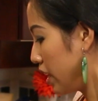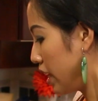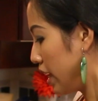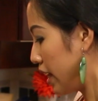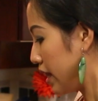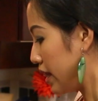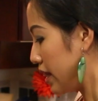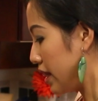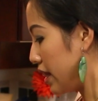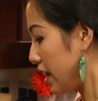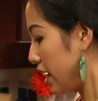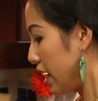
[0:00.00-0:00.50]

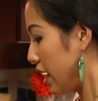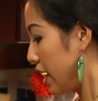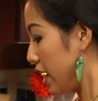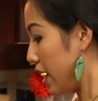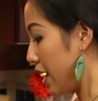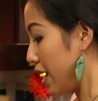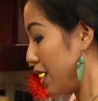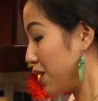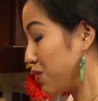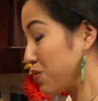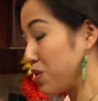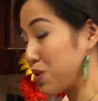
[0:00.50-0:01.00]
And
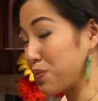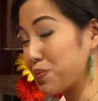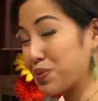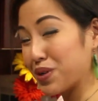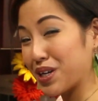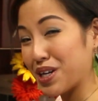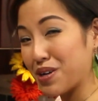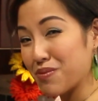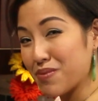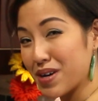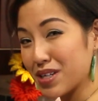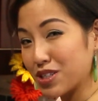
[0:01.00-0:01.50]
then we're
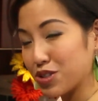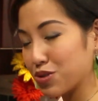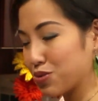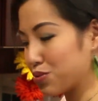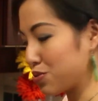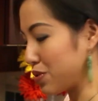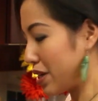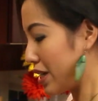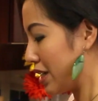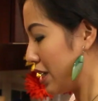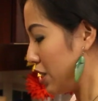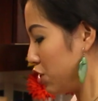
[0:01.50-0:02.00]
pretty much
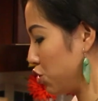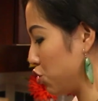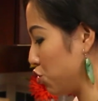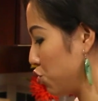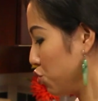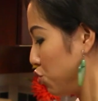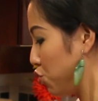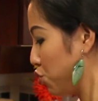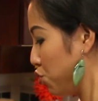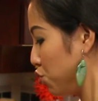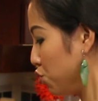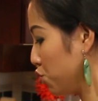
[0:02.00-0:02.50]
ready
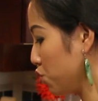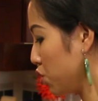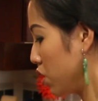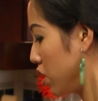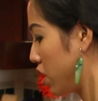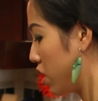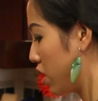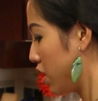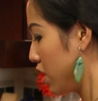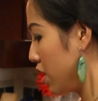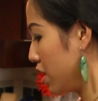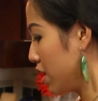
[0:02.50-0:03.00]
to
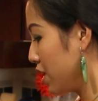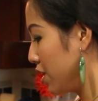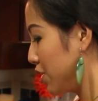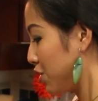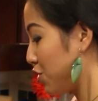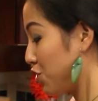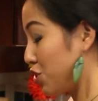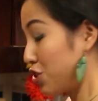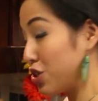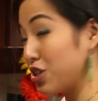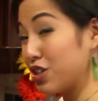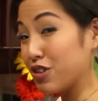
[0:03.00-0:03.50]

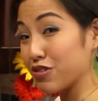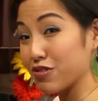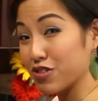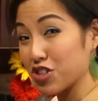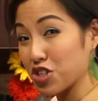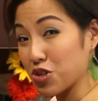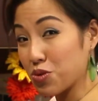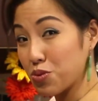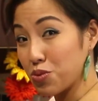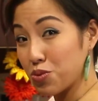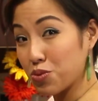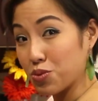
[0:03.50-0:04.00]
serve.
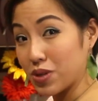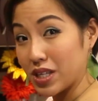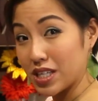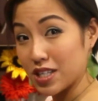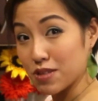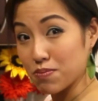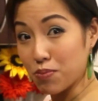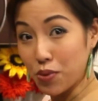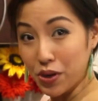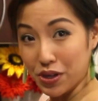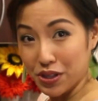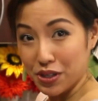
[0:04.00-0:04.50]
So
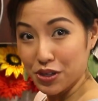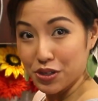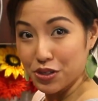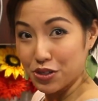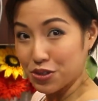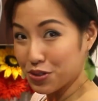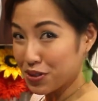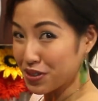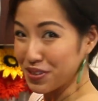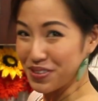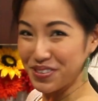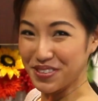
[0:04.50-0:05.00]
let's boil our
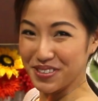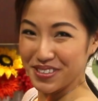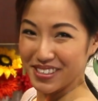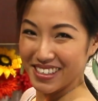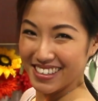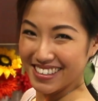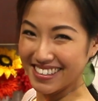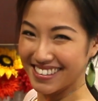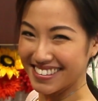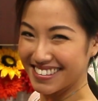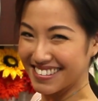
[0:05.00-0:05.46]
noodles.